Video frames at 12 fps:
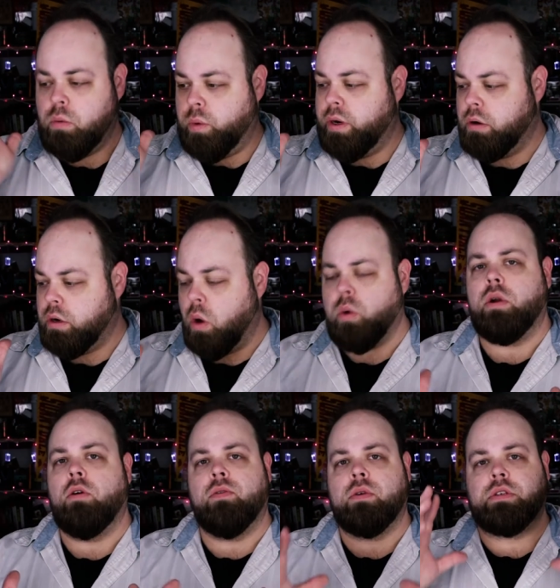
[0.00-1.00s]
We are going
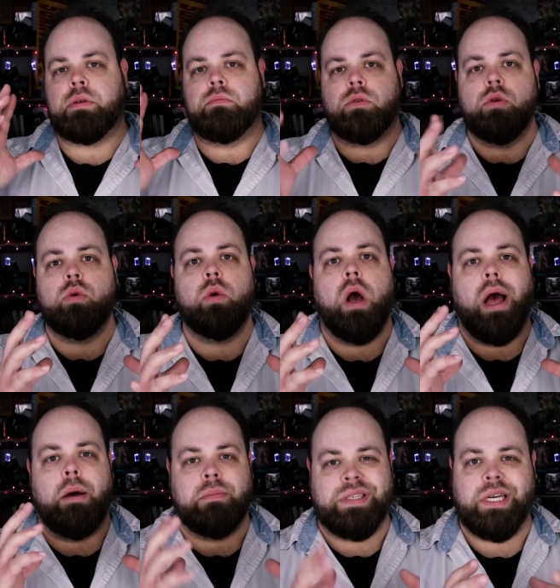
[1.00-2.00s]
over some new
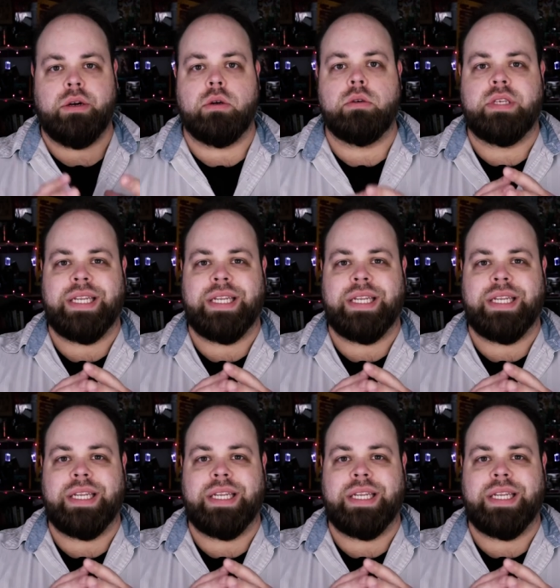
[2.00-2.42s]
material.